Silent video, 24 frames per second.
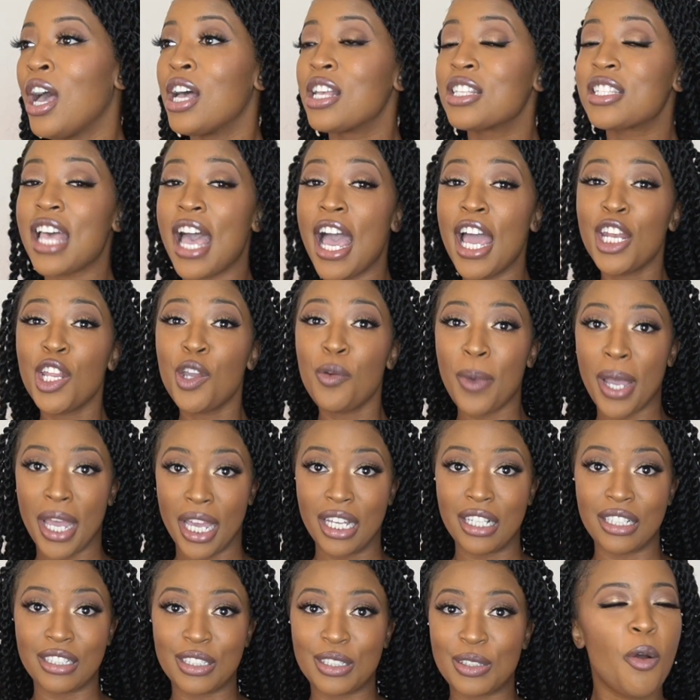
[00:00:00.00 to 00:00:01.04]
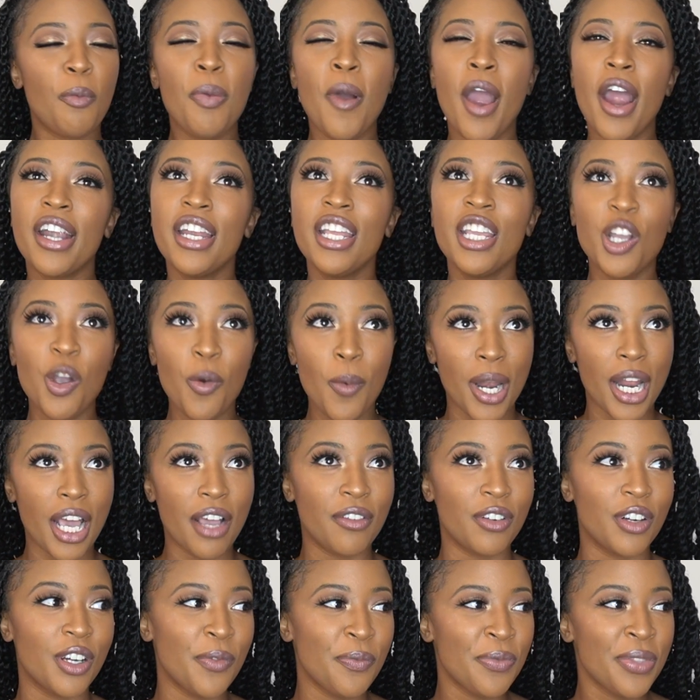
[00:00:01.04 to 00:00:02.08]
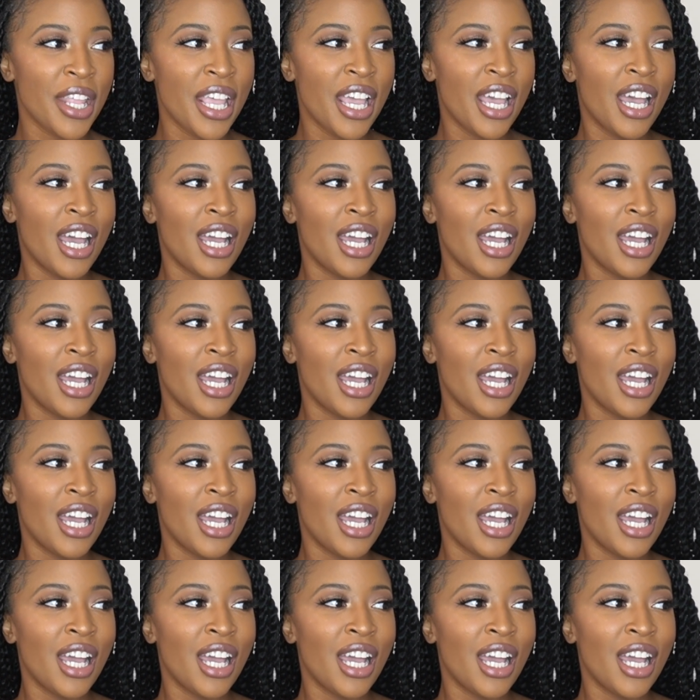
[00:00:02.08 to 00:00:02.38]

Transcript: So anyways, we're partying or whatever.